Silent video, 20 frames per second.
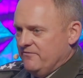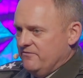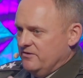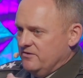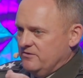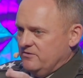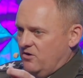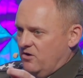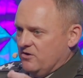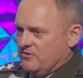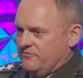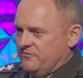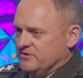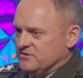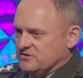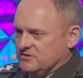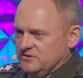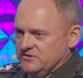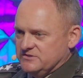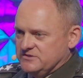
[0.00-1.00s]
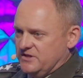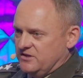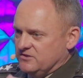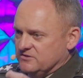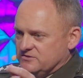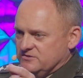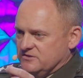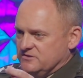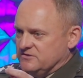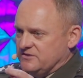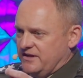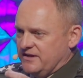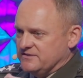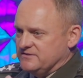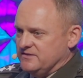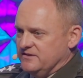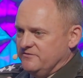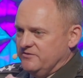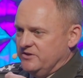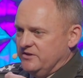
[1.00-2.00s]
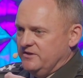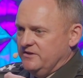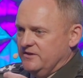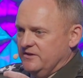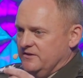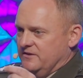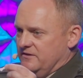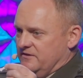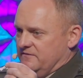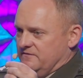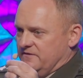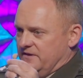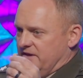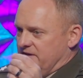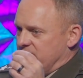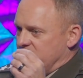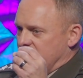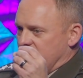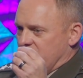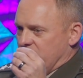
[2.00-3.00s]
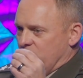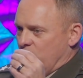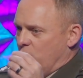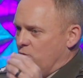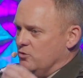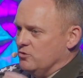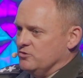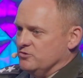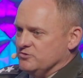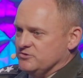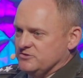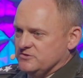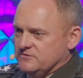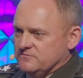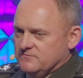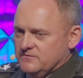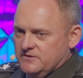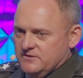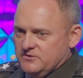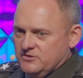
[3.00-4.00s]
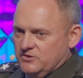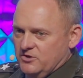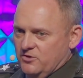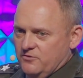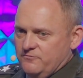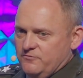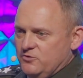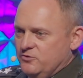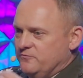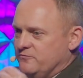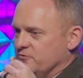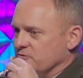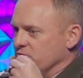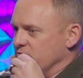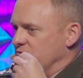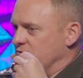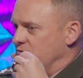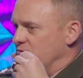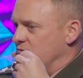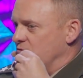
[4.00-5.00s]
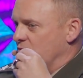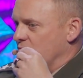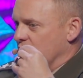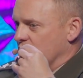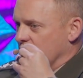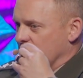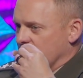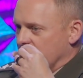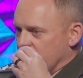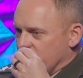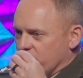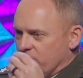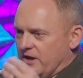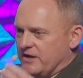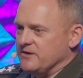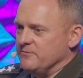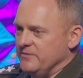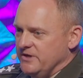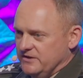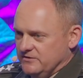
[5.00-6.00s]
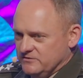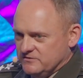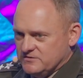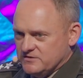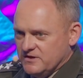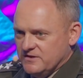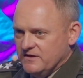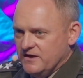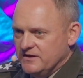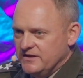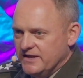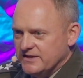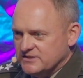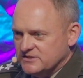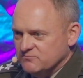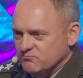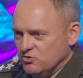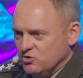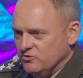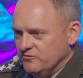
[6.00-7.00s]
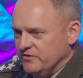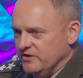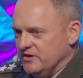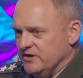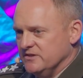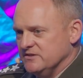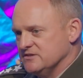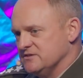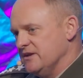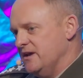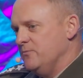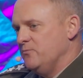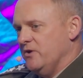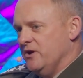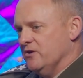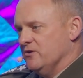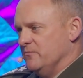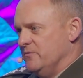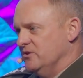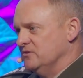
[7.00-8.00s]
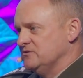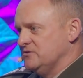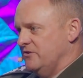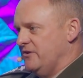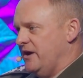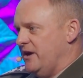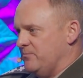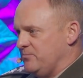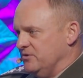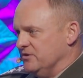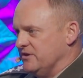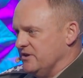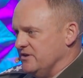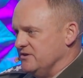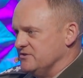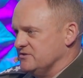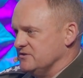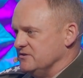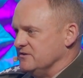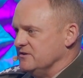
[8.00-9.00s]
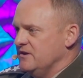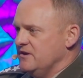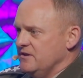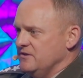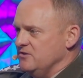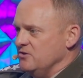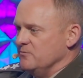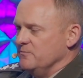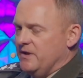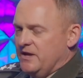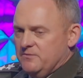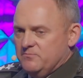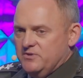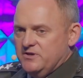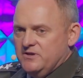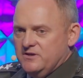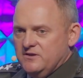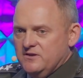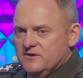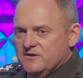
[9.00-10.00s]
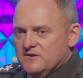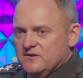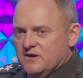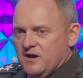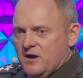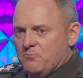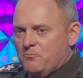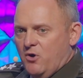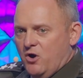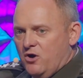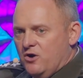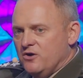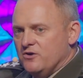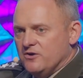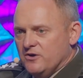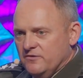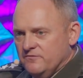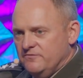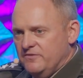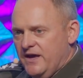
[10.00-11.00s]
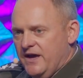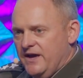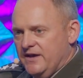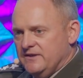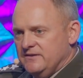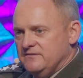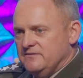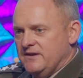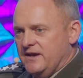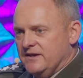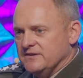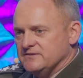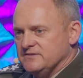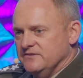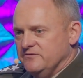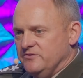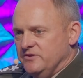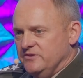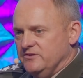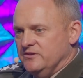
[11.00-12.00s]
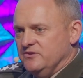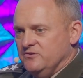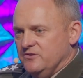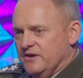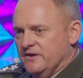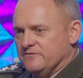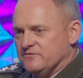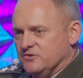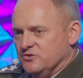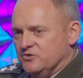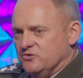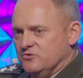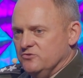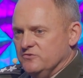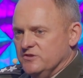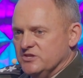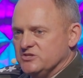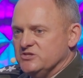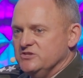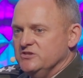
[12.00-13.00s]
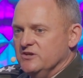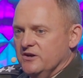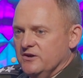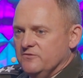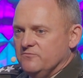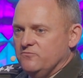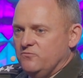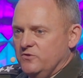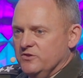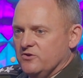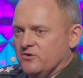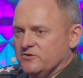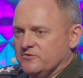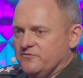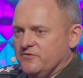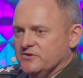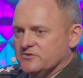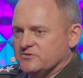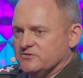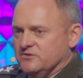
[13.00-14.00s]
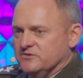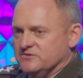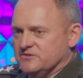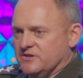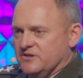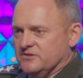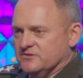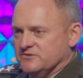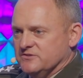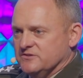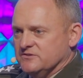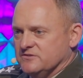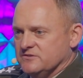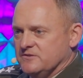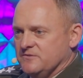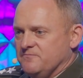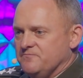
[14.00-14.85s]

an artificial intelligence activity that orders food for you or recommends a next movie. In the same way on a military application, there may be a part of that activity that you have to do that's done with artificial intelligence.